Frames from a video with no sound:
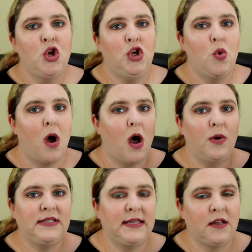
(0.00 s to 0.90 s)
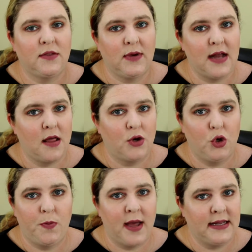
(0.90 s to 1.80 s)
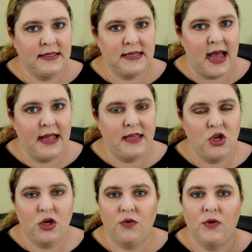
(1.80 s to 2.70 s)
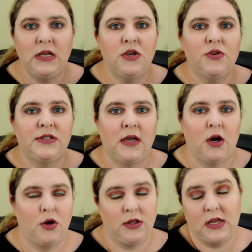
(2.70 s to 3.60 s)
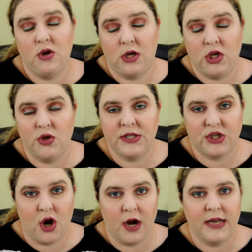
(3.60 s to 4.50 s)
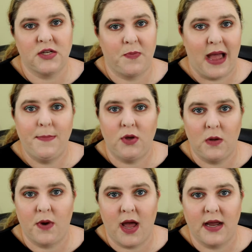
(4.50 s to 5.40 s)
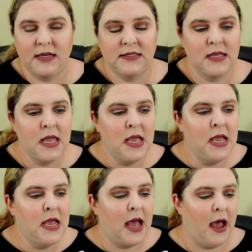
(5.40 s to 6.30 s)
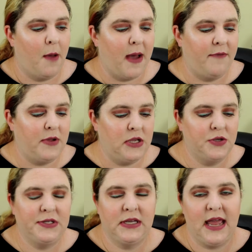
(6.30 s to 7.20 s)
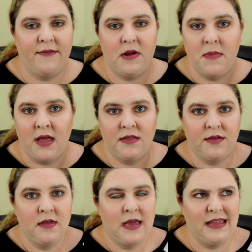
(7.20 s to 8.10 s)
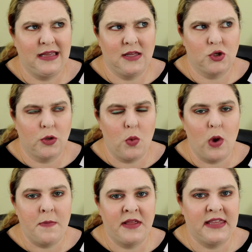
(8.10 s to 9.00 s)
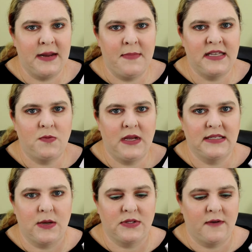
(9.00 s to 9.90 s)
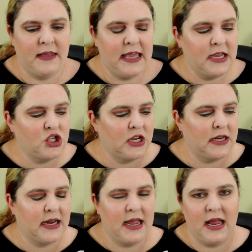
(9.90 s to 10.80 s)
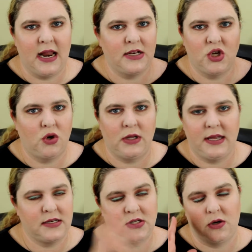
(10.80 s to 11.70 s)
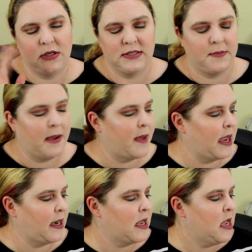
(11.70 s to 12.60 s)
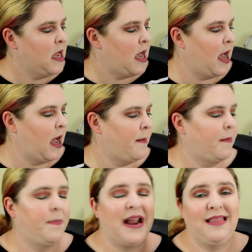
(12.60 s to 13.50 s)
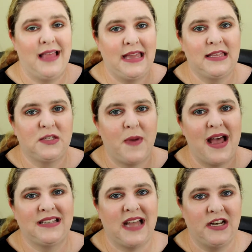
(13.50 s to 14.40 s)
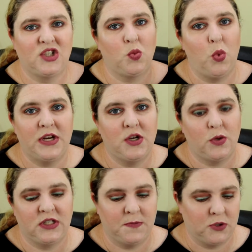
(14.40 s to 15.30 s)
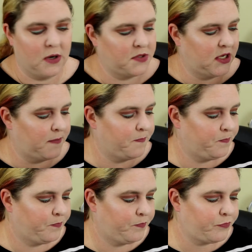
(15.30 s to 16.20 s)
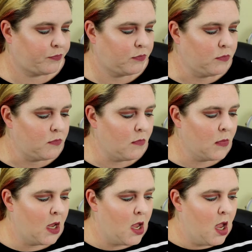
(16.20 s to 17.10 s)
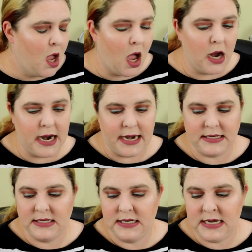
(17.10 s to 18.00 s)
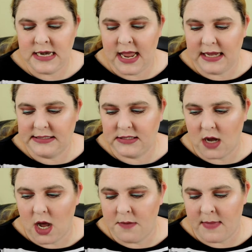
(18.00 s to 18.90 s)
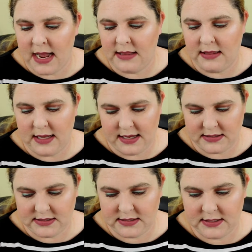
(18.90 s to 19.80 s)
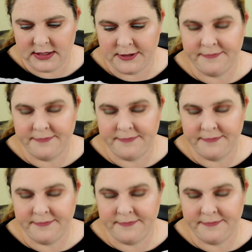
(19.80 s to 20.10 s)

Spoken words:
You always get a $3 coupon inside that you can reuse, or that you can use at Target to buy beauty products. I've been using it every month. I think there's only 1 that I missed because I was on vacation and it totally slipped my mind. But I like this box. I just wish it was subscription. All right, next on my list.